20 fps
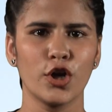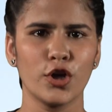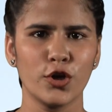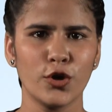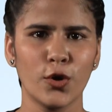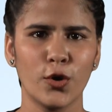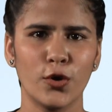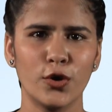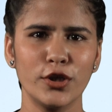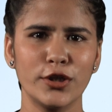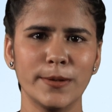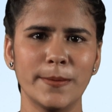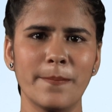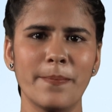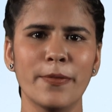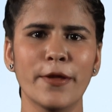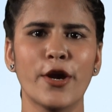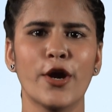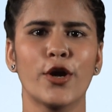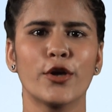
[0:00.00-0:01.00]
Note,
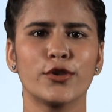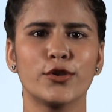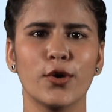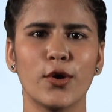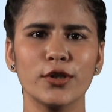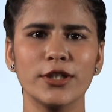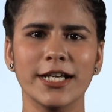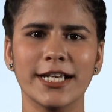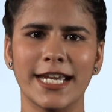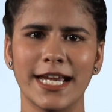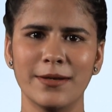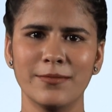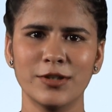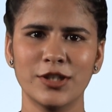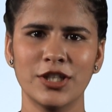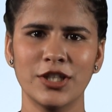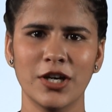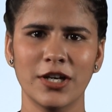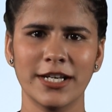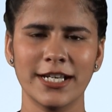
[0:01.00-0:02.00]
though the game
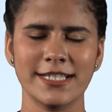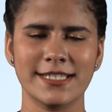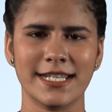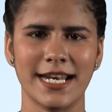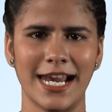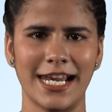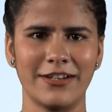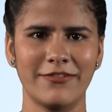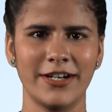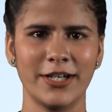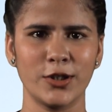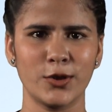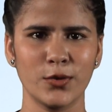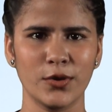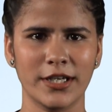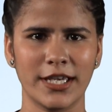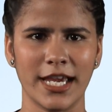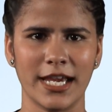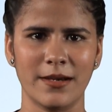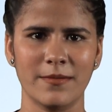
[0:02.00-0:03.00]
theory is relevant
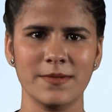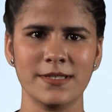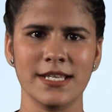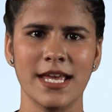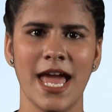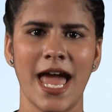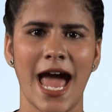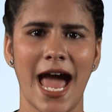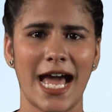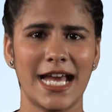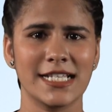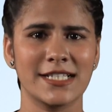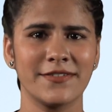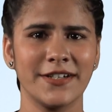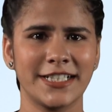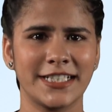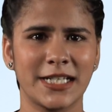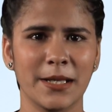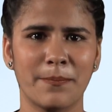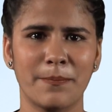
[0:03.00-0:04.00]
to games as
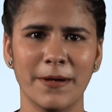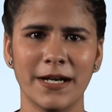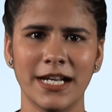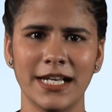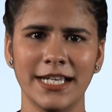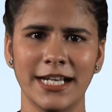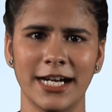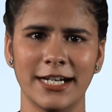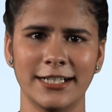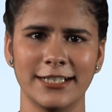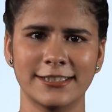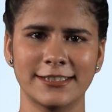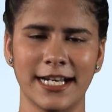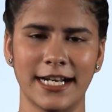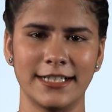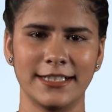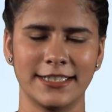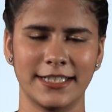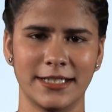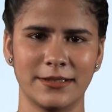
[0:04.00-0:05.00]
we typically
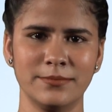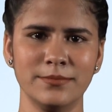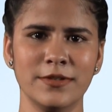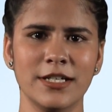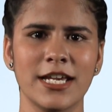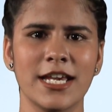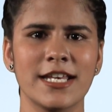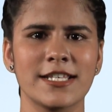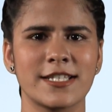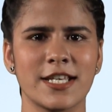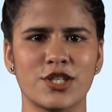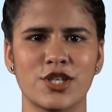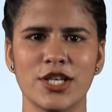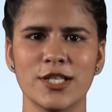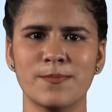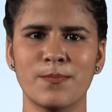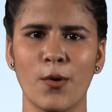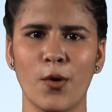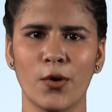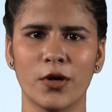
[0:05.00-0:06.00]
understand them, such
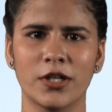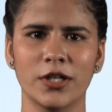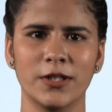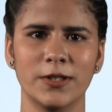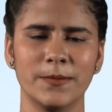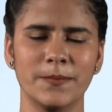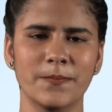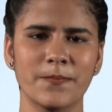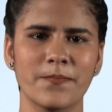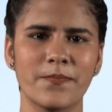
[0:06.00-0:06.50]
as poker,